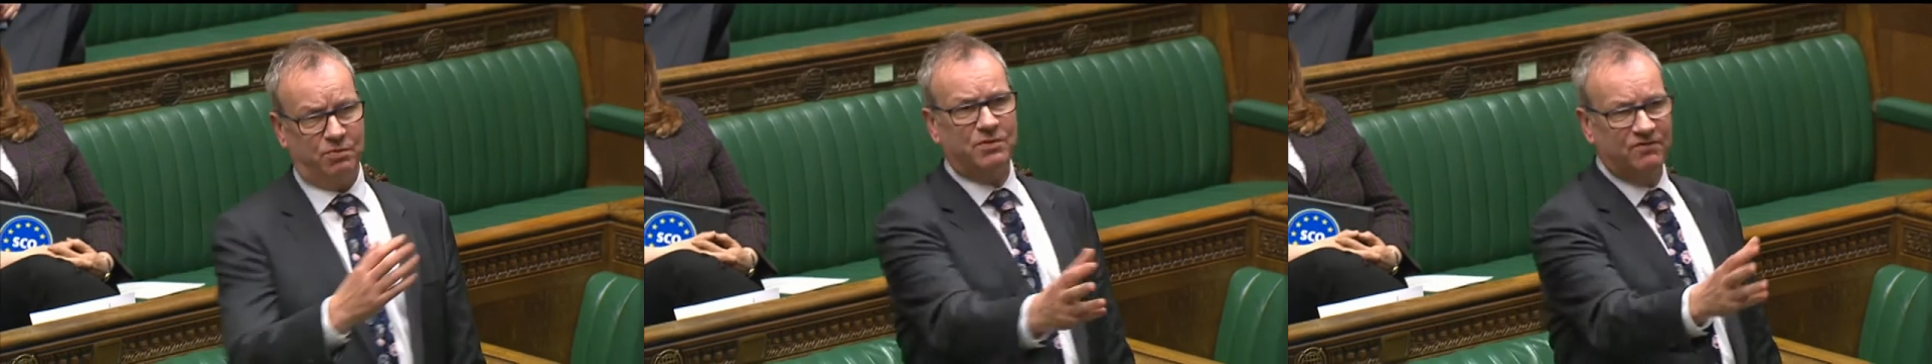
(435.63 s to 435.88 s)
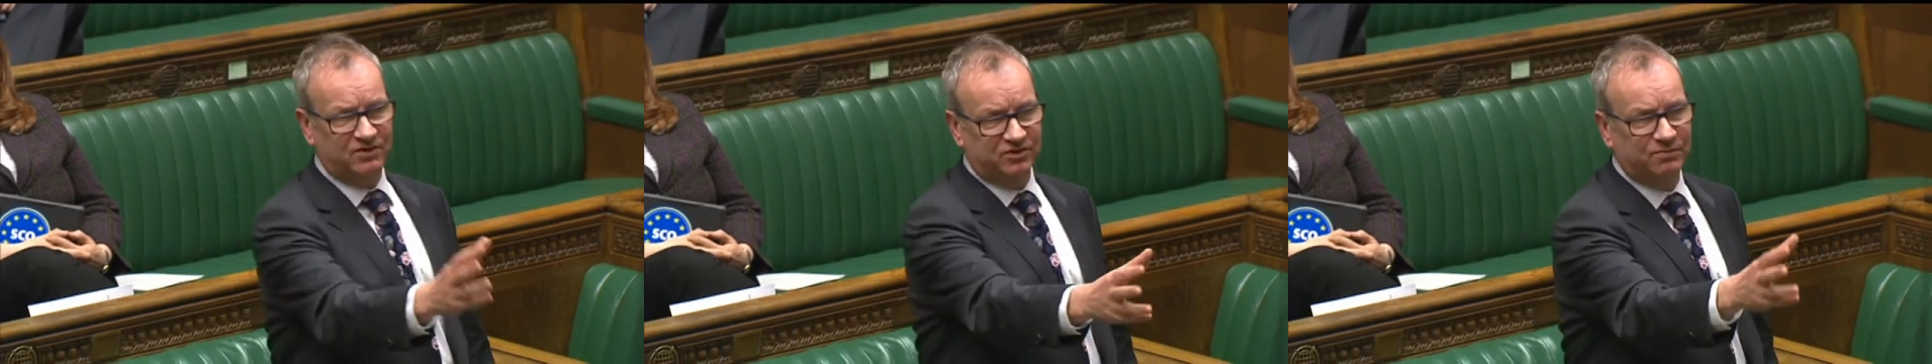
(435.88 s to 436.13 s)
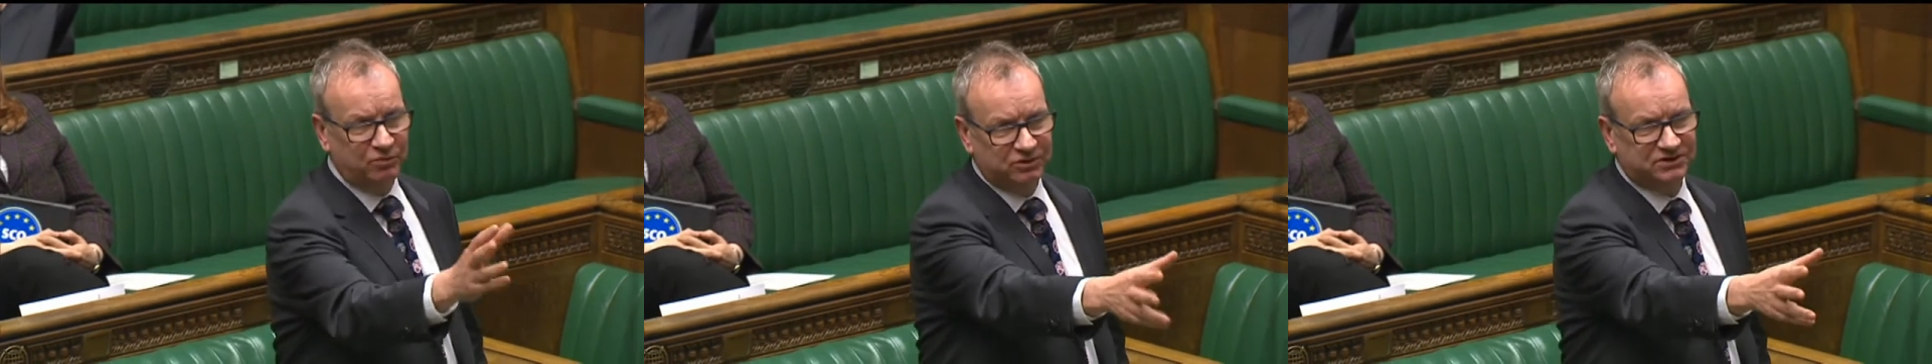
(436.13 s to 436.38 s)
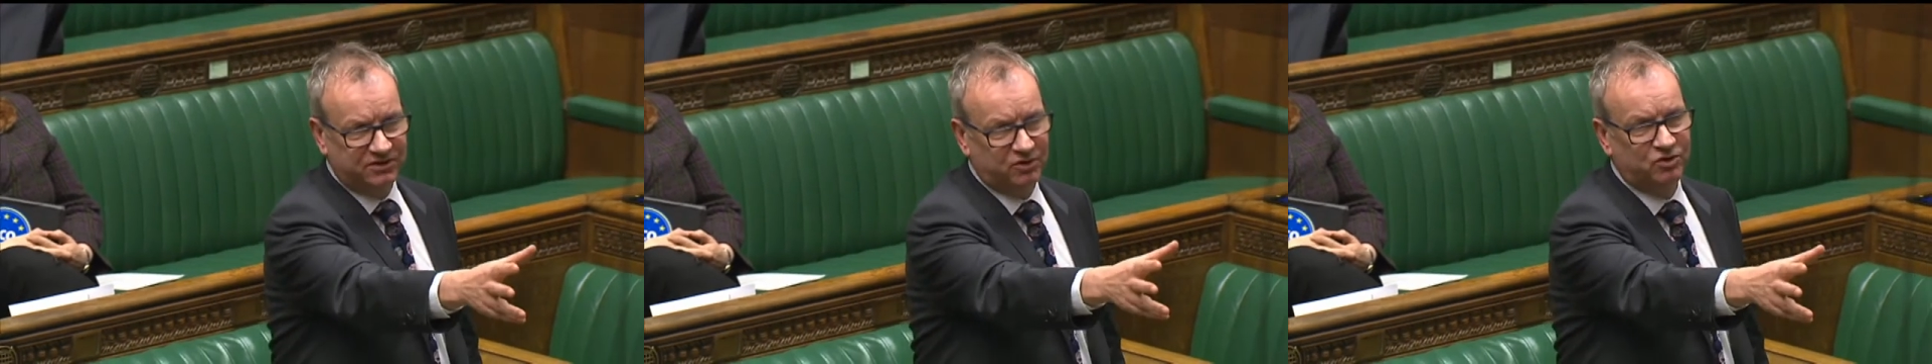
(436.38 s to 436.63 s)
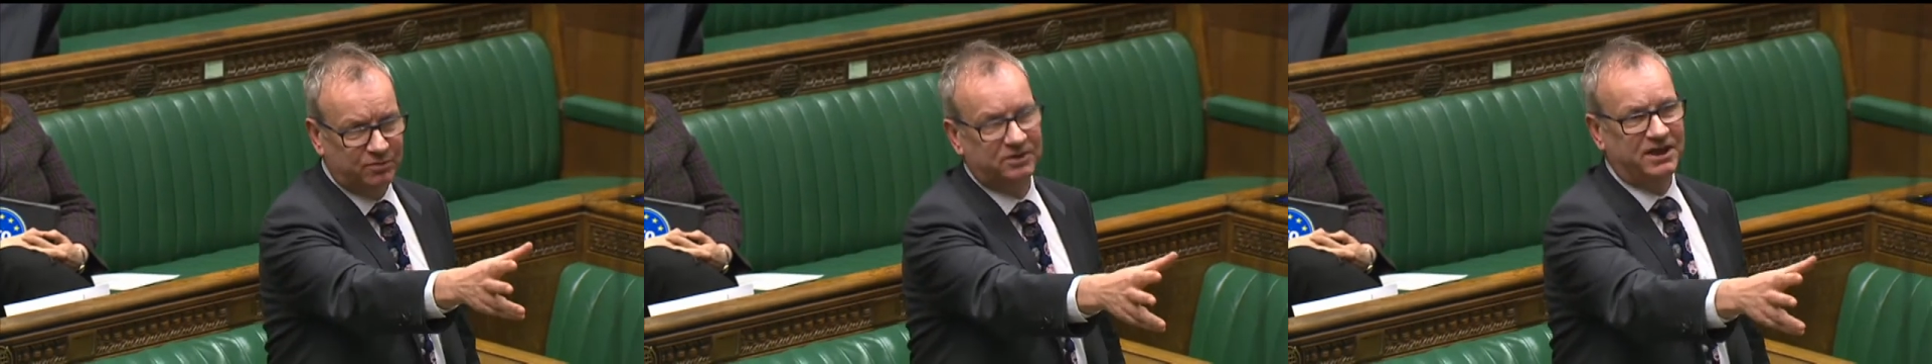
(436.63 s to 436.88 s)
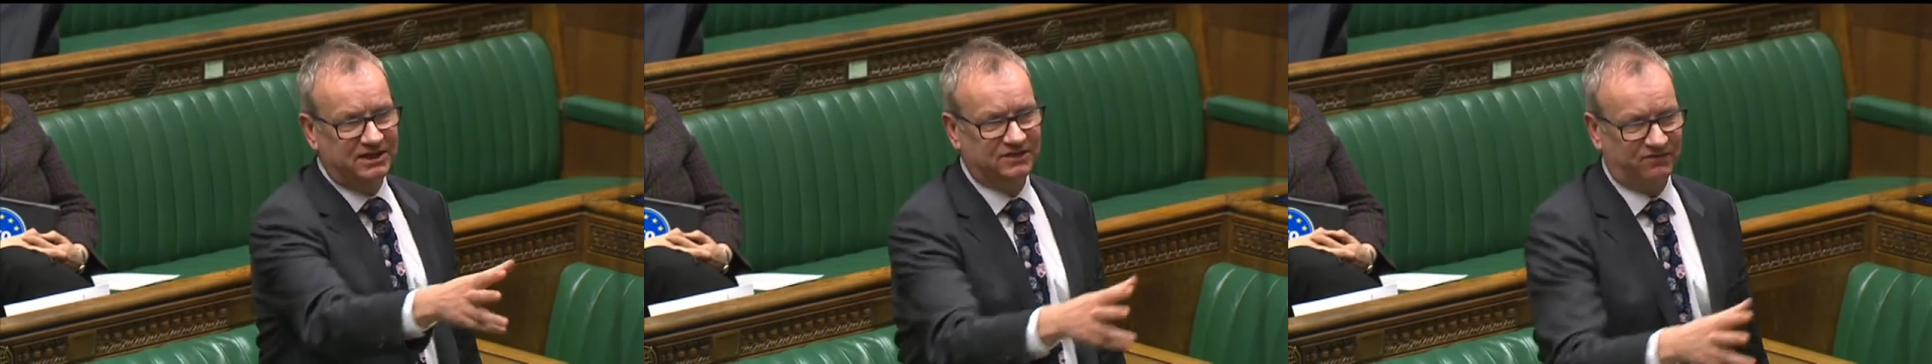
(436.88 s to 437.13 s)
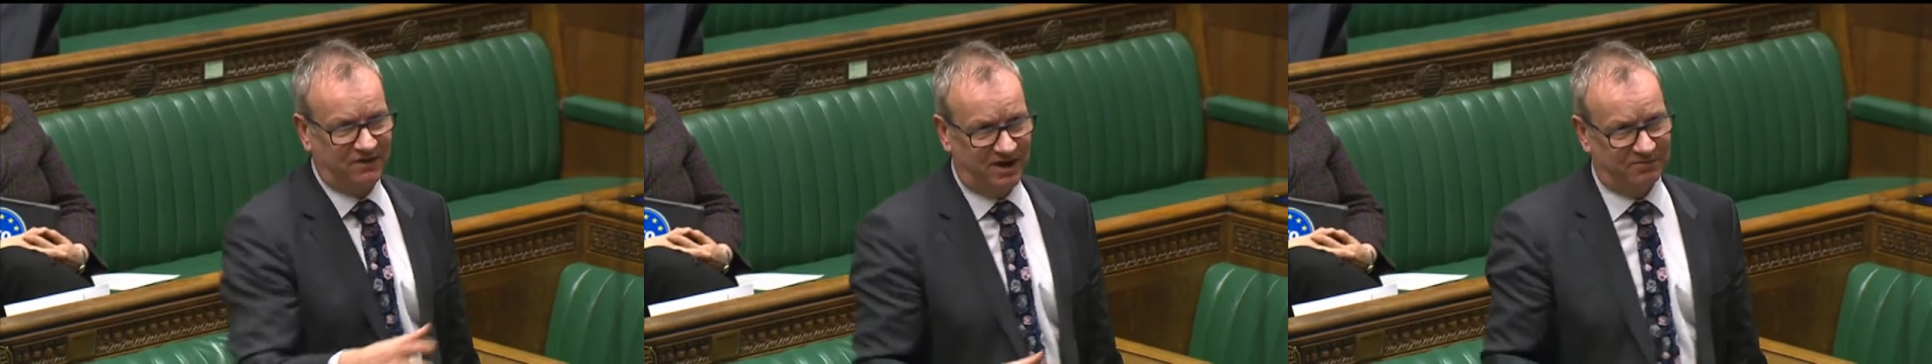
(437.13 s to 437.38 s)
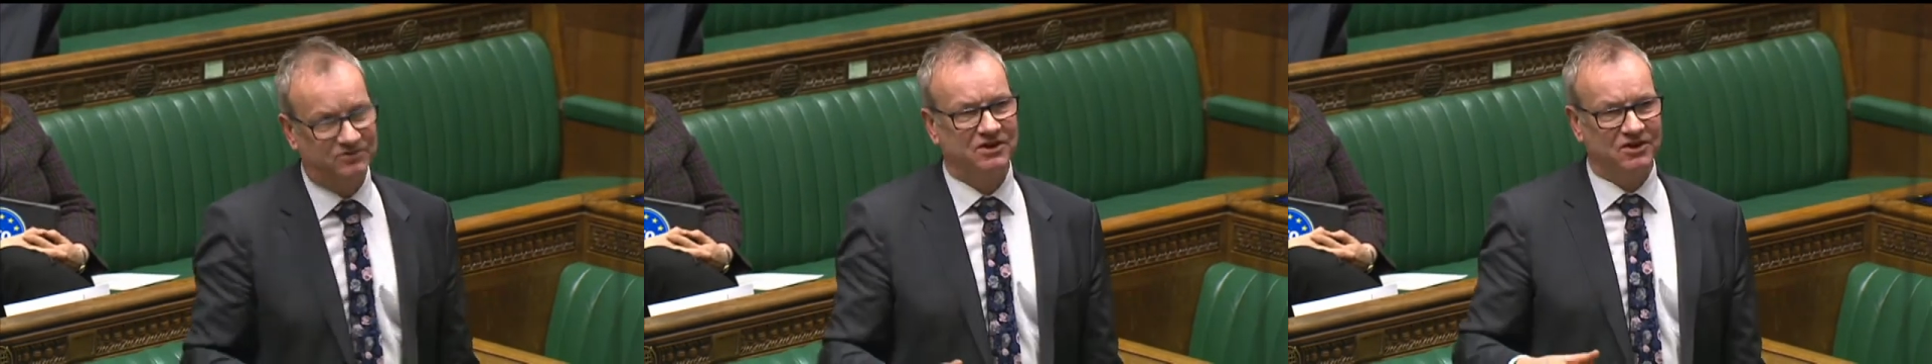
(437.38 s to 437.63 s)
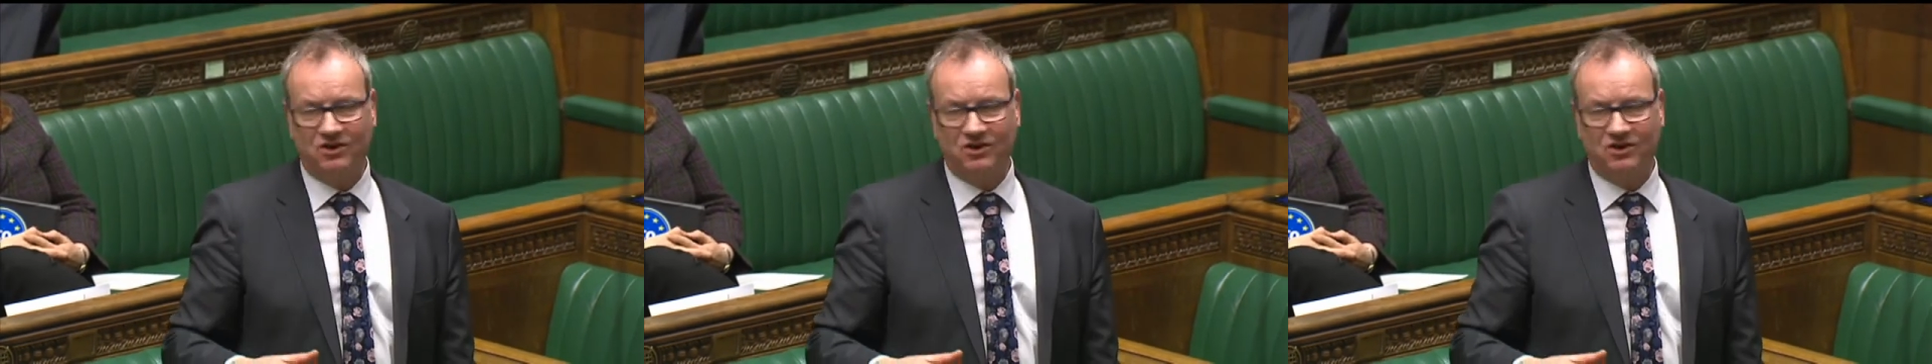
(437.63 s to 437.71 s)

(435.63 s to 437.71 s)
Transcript: I probably visit most of the Honourable Lady's farms,